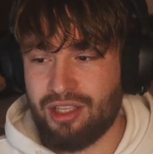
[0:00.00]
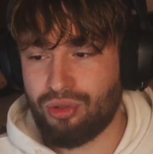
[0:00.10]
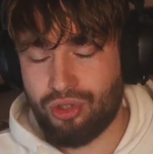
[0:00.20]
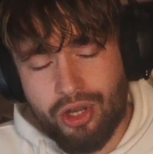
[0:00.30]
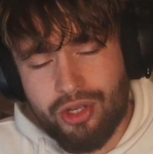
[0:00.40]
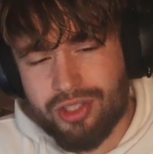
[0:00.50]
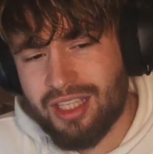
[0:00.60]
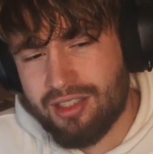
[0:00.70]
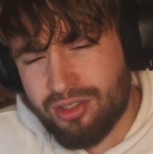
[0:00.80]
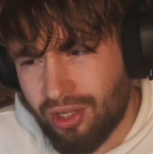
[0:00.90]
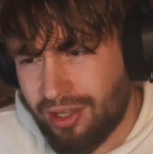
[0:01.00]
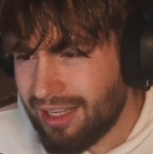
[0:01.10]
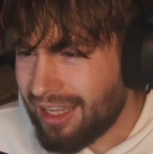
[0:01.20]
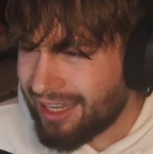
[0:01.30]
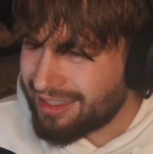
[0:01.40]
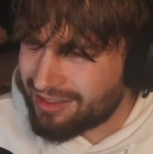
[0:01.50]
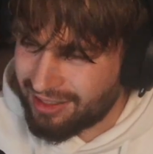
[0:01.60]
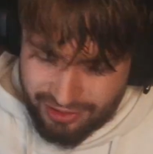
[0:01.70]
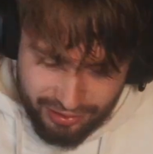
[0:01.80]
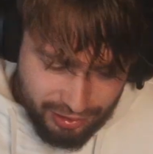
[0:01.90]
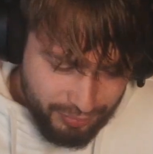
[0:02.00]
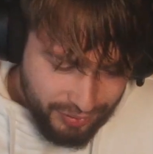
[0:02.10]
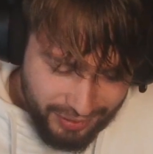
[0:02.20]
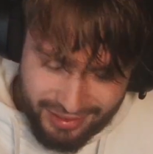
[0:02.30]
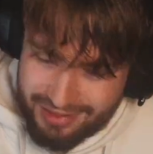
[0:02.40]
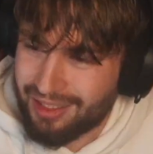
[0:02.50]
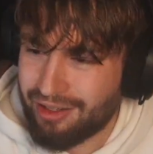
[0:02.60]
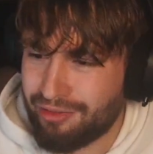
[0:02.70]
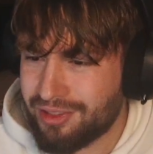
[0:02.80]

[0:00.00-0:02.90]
to show your skill to your allies and get complimented every